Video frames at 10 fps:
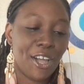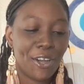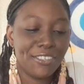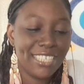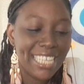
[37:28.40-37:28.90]

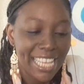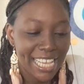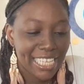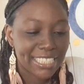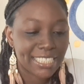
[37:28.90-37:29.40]
so
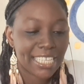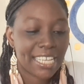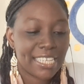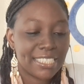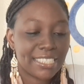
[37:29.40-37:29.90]
it
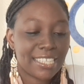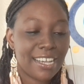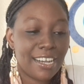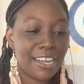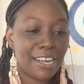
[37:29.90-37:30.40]
says,
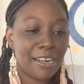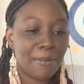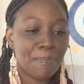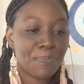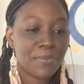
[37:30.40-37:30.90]

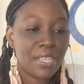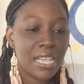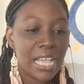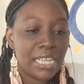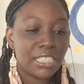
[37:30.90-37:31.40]
um,
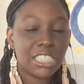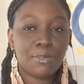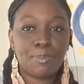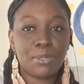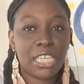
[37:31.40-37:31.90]

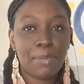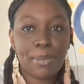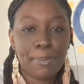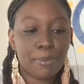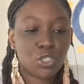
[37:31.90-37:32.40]
just
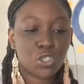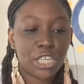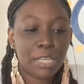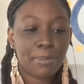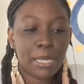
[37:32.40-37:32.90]
keep people
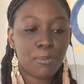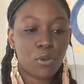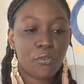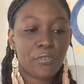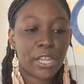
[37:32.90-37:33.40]
treating
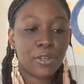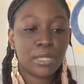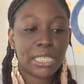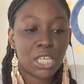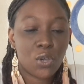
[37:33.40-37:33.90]
people
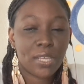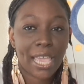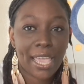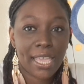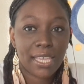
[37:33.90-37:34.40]
fairly
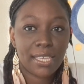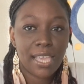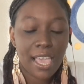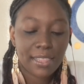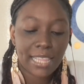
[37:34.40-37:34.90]
okay
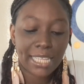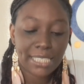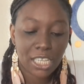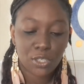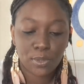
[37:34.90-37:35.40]

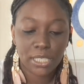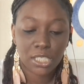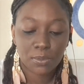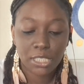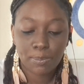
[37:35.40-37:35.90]
that's how you
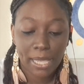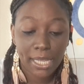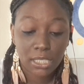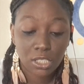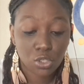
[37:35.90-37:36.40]
get the
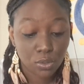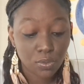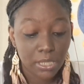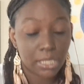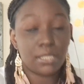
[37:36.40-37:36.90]
respect
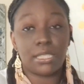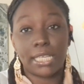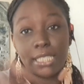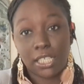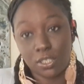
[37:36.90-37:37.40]
truly
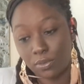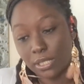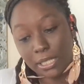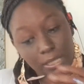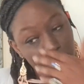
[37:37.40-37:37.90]
that's how you
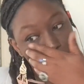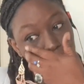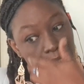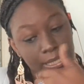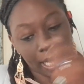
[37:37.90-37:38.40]
that's
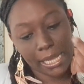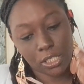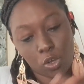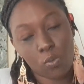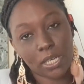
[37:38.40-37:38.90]
because it's
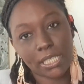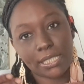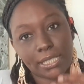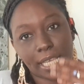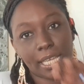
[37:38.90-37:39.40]
like no one
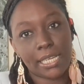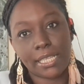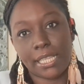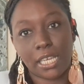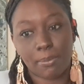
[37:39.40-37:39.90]
can say
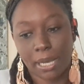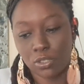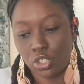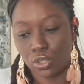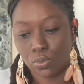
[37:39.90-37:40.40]
anything
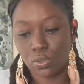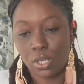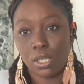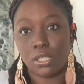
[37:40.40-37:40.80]
about you